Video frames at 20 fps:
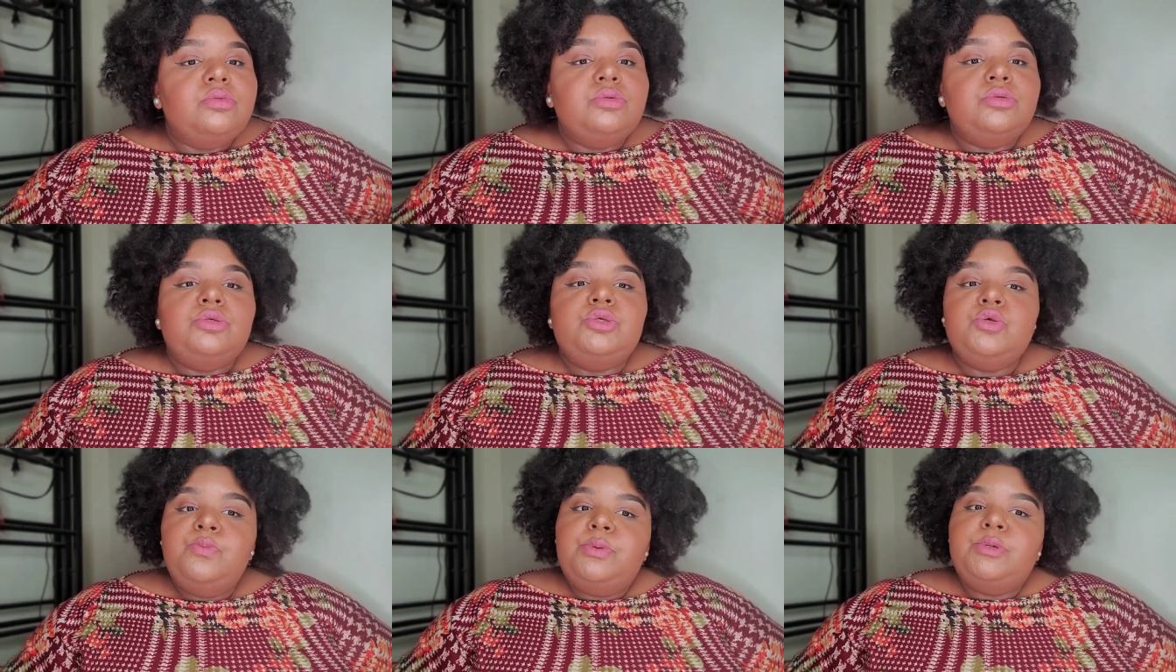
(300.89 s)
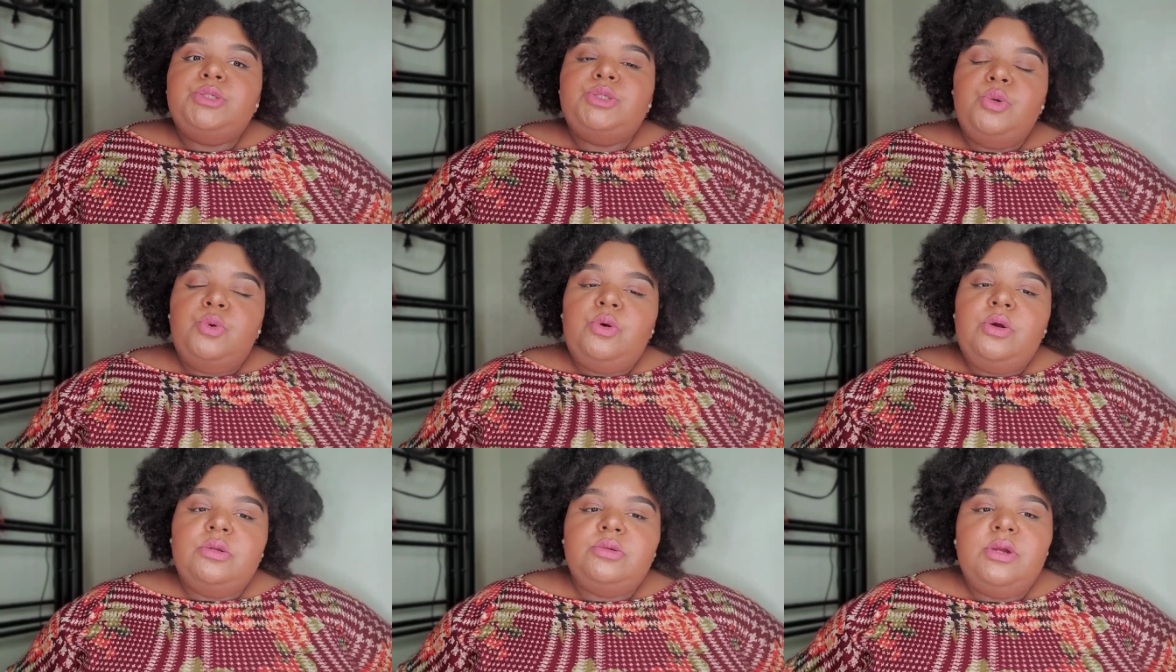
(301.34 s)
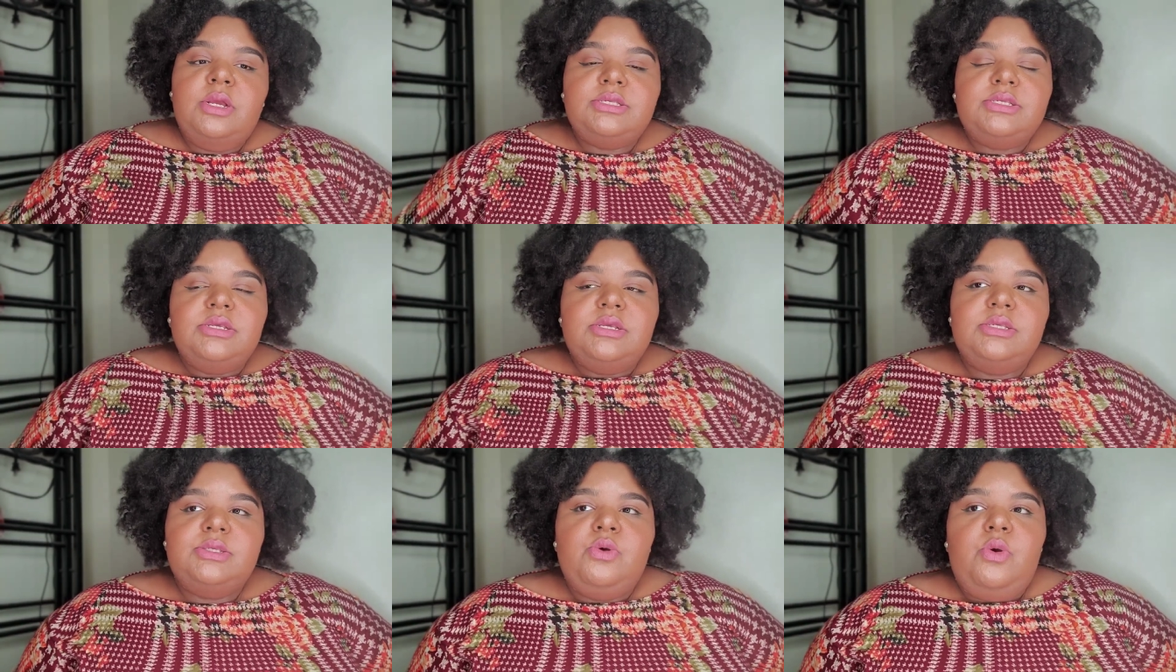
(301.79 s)
super short
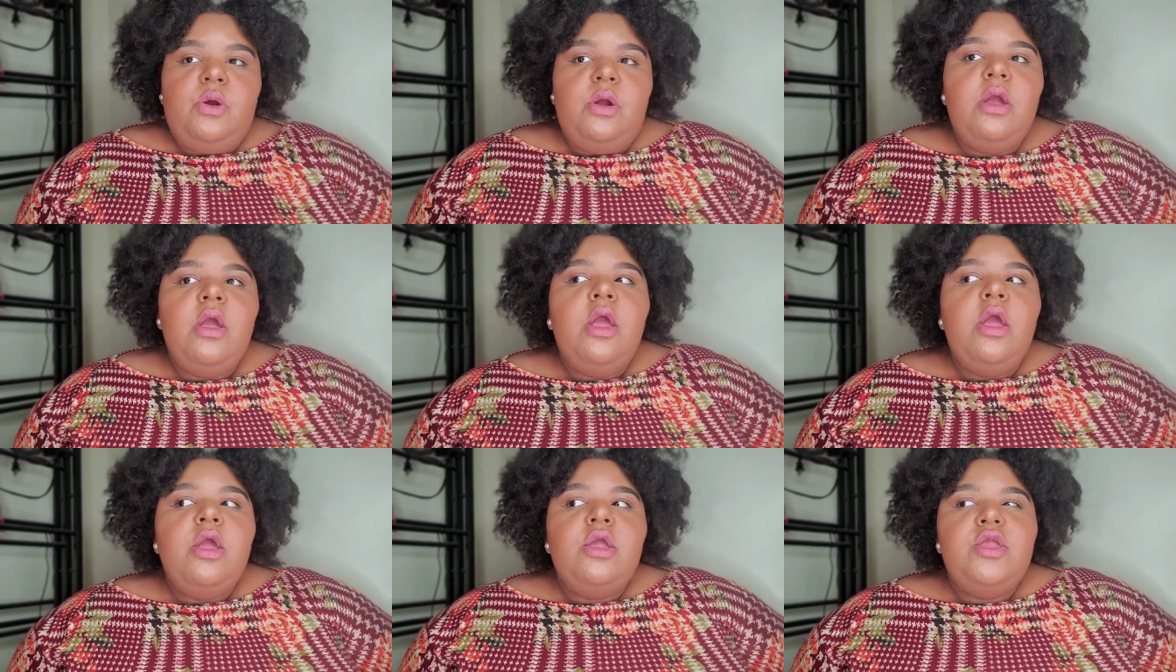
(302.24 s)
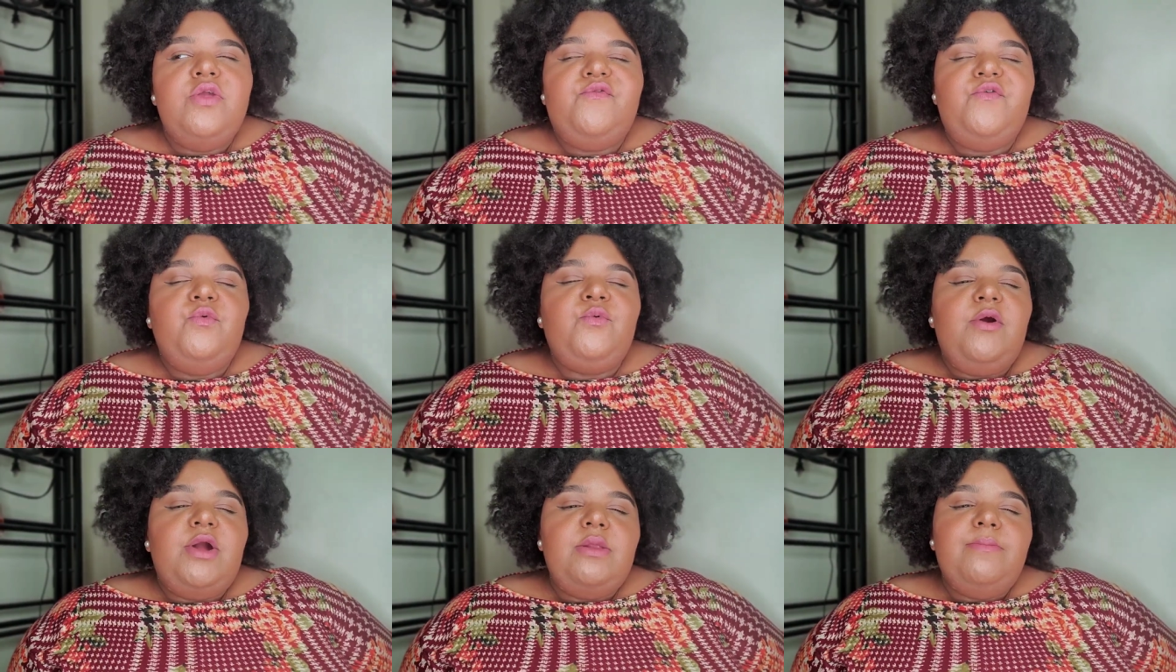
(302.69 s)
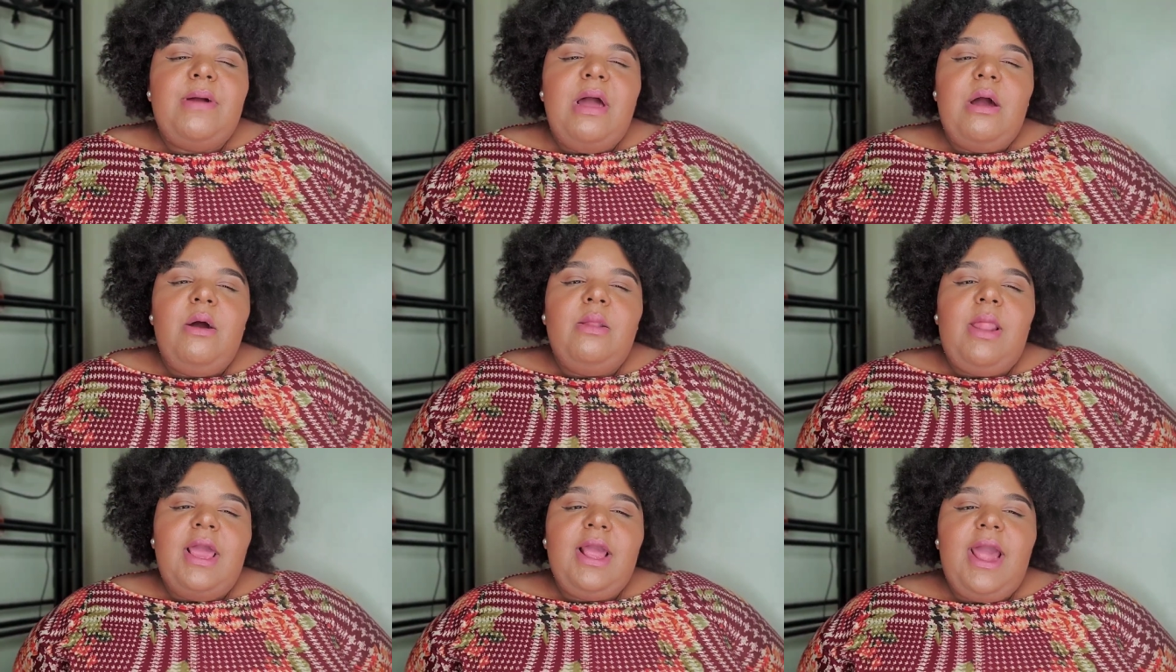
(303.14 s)
dresses, or if you're worried
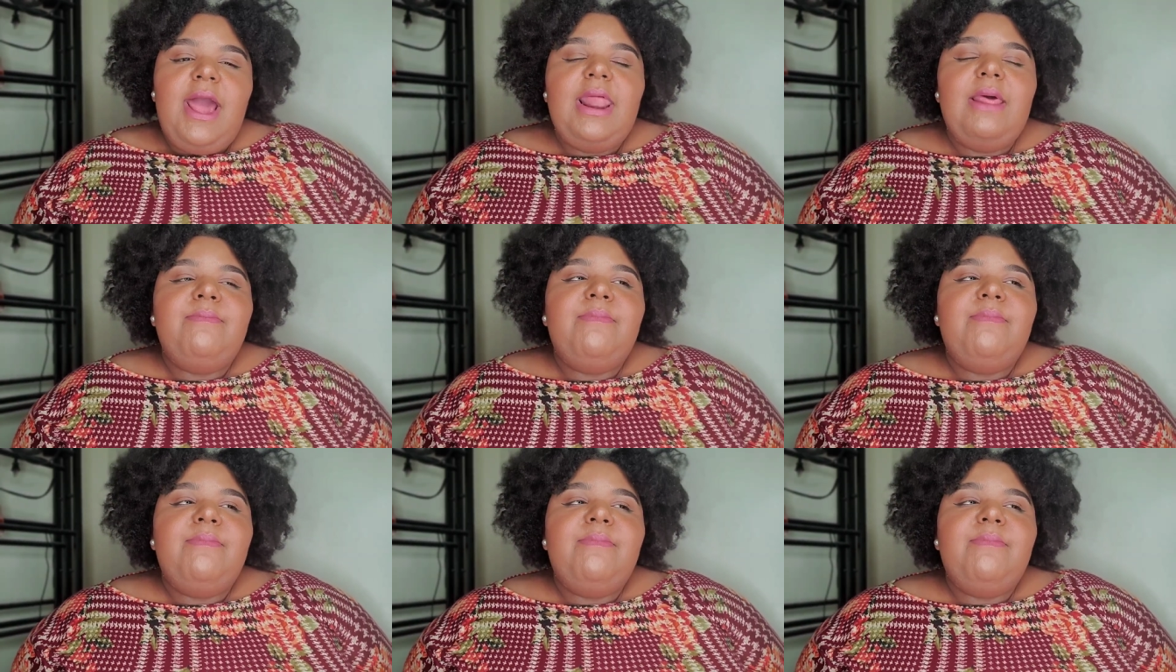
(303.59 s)
about like kind of